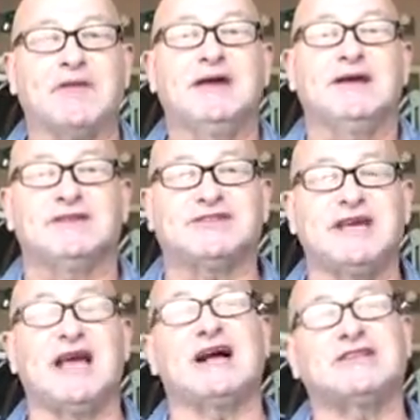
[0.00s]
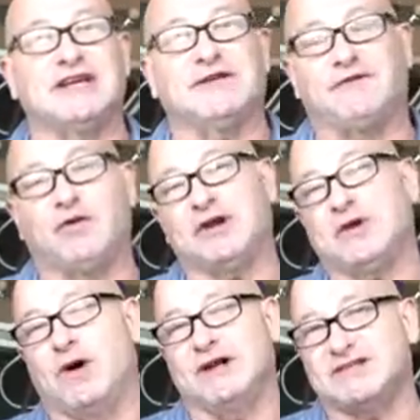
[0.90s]
The Seahawks in
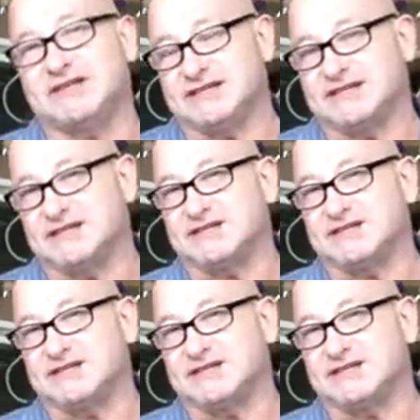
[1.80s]
41 seasons